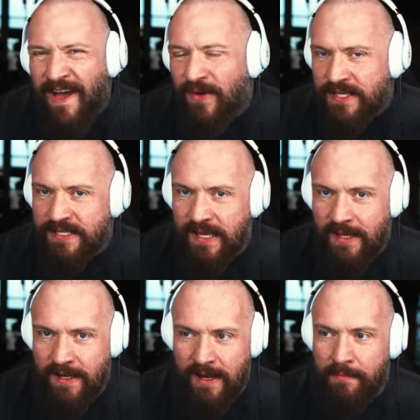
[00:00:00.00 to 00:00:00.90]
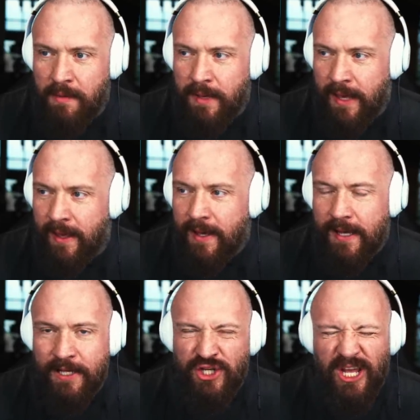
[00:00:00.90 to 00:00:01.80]
ever seen in MMA,
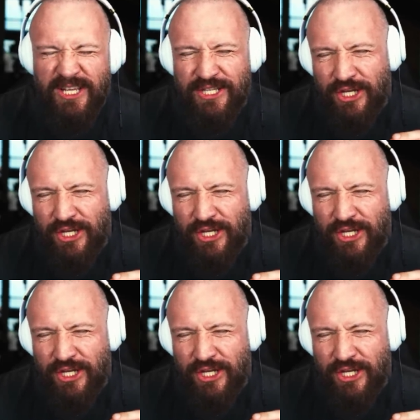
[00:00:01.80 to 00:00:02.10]
and she has the